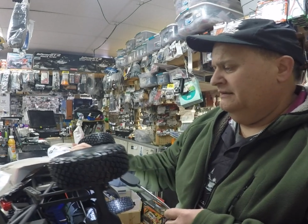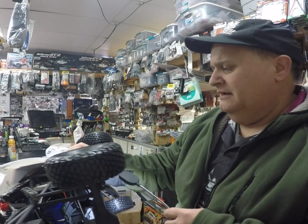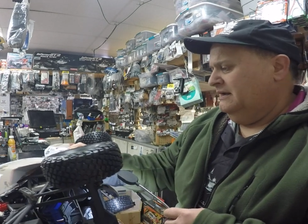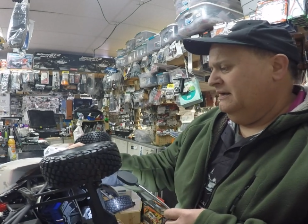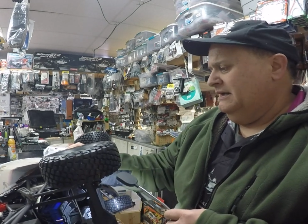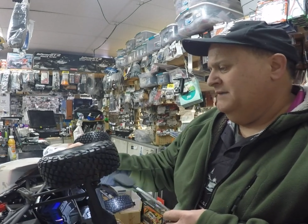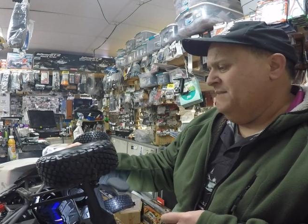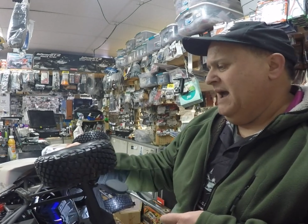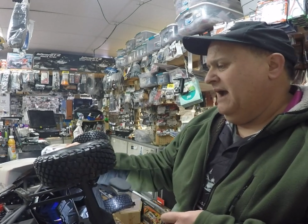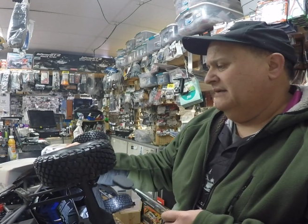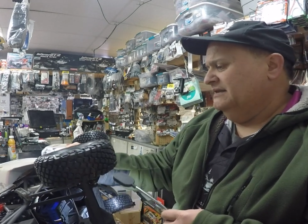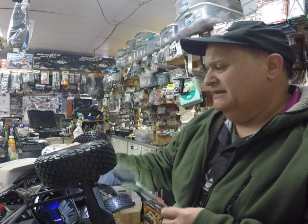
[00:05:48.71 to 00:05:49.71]
the
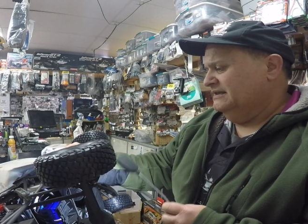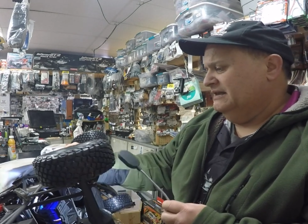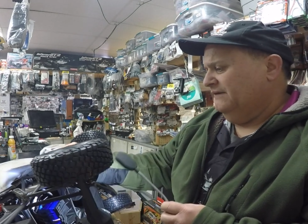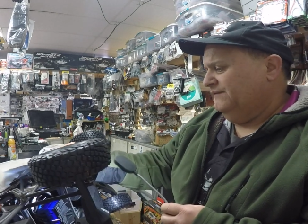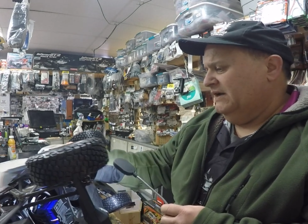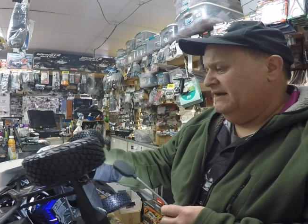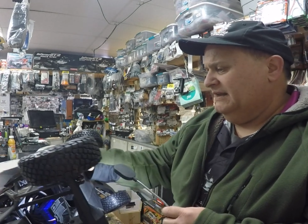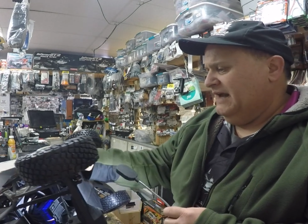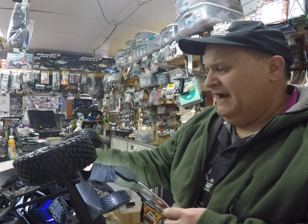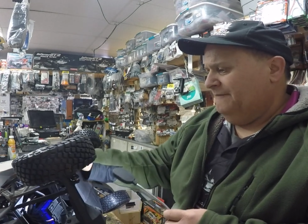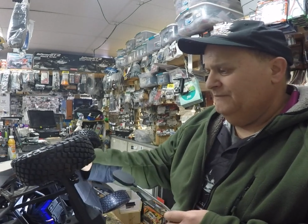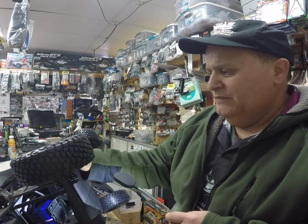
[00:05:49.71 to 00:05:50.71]
E-Max and stuff like
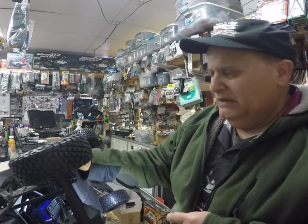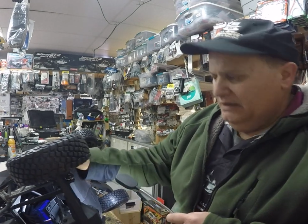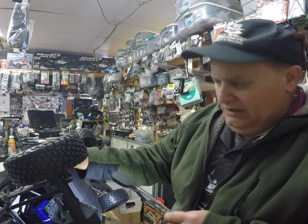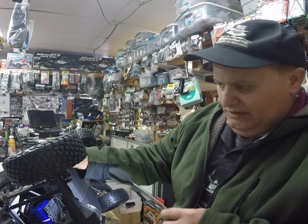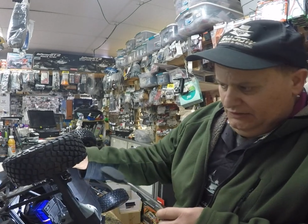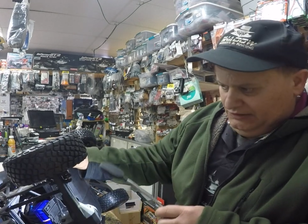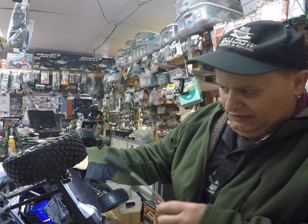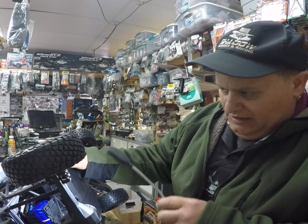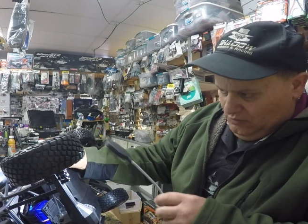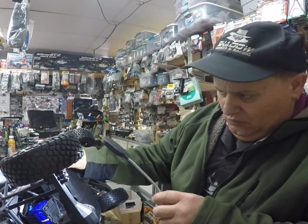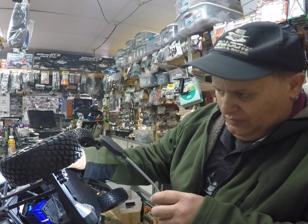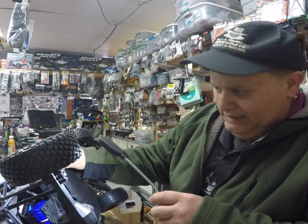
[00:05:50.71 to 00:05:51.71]
that.
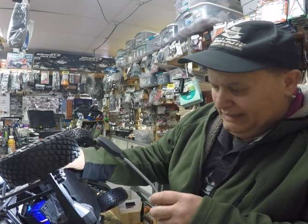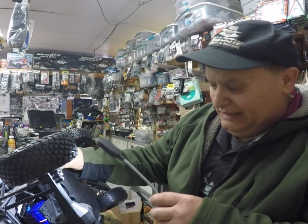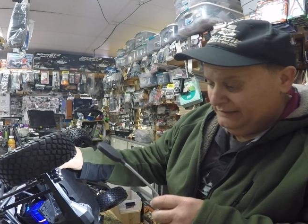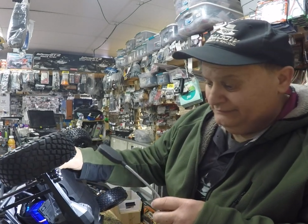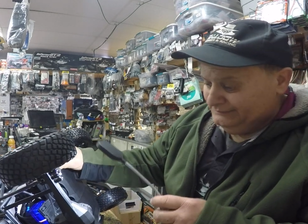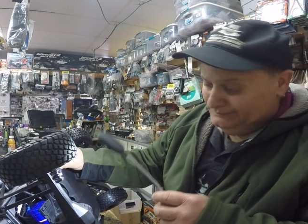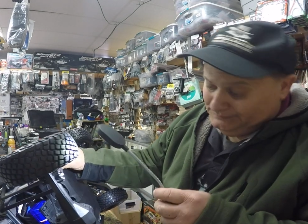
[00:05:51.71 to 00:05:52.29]
So